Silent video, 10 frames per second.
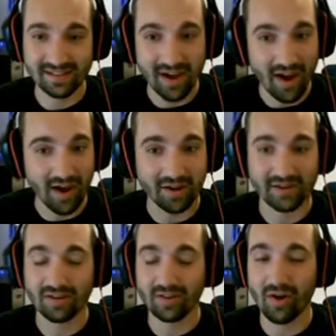a
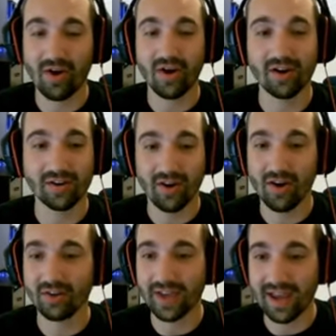long
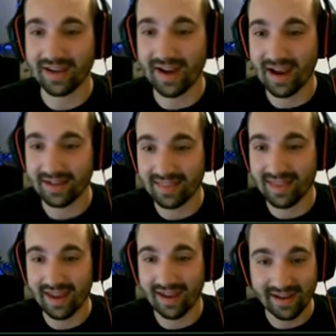all day kind of
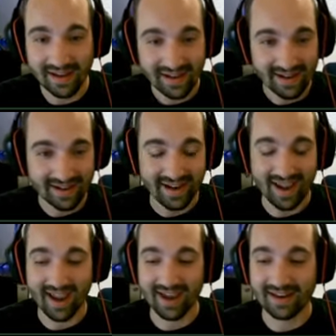thing.
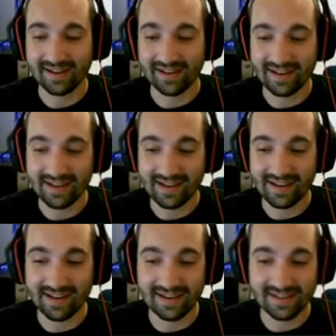And
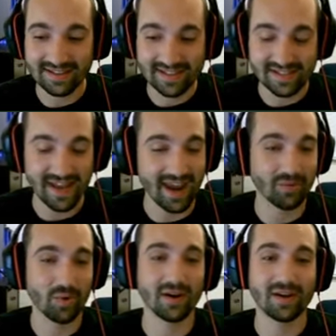he stayed
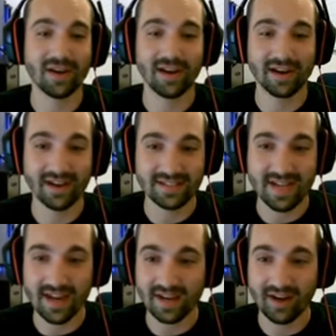working and
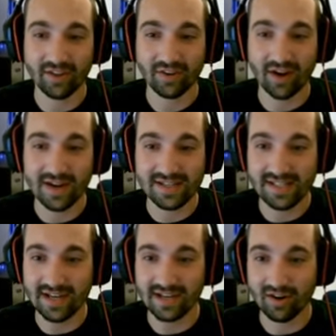taking other
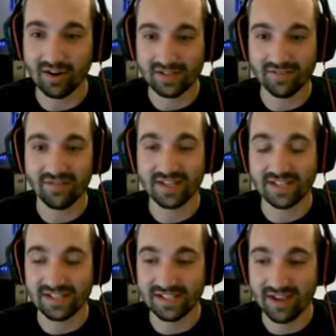AC calls and
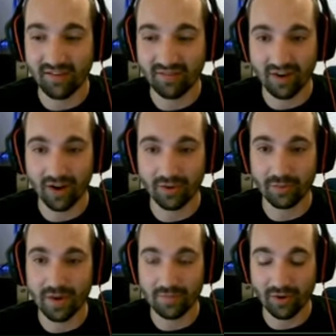fixing stuff for other
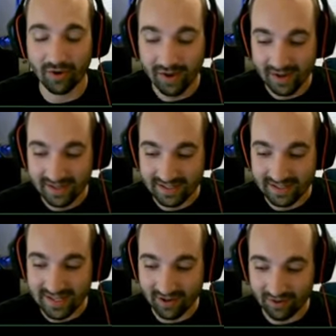people
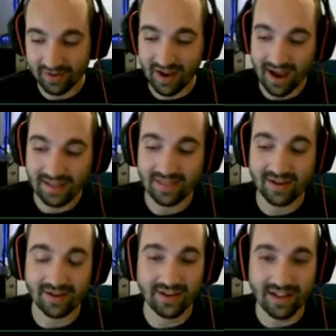until
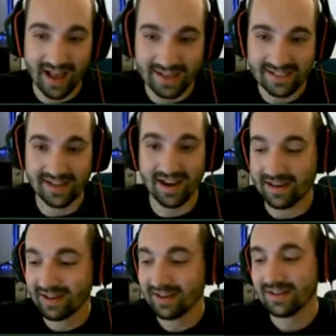9:30 last
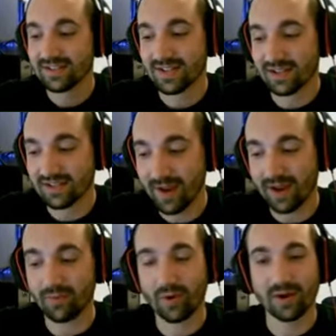night. So this
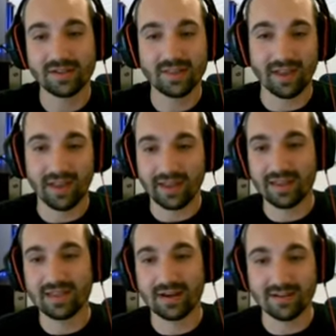man worked like
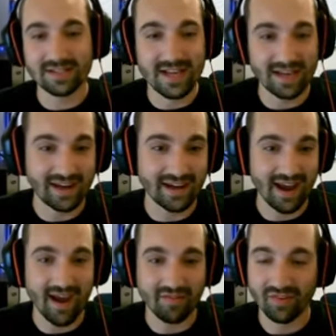13 and a
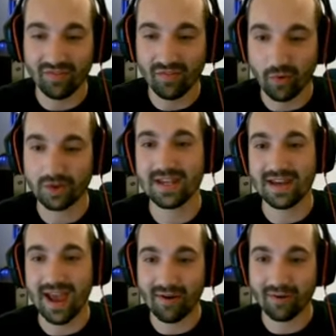half to
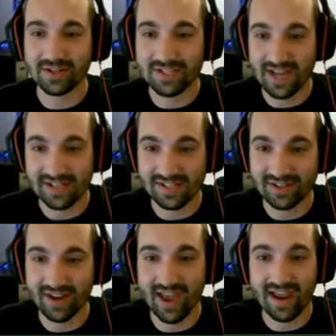14 hours
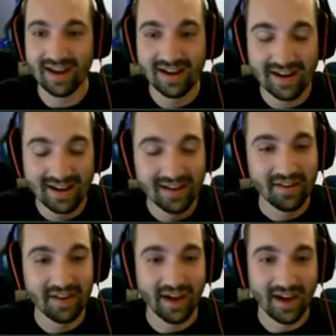yesterday
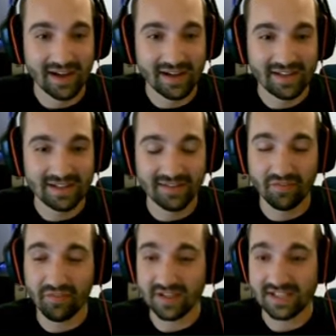
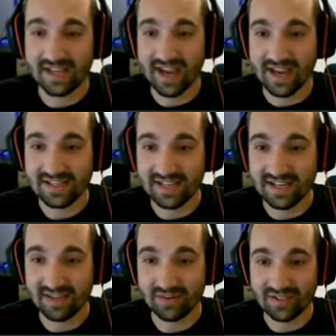fixing
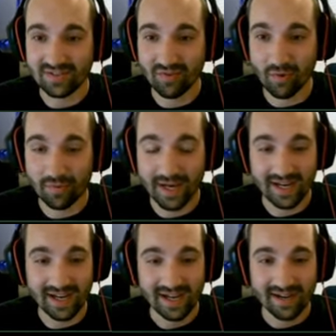AC units for
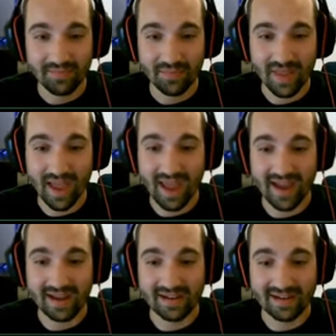me.
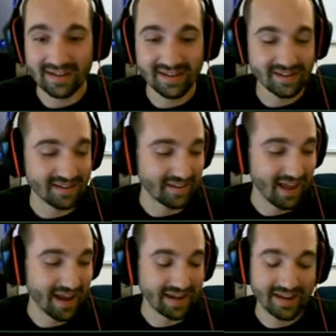And
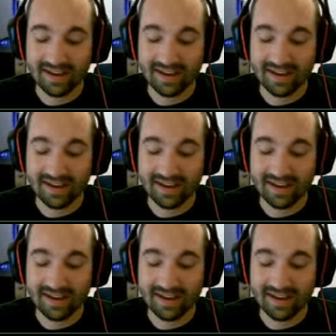like,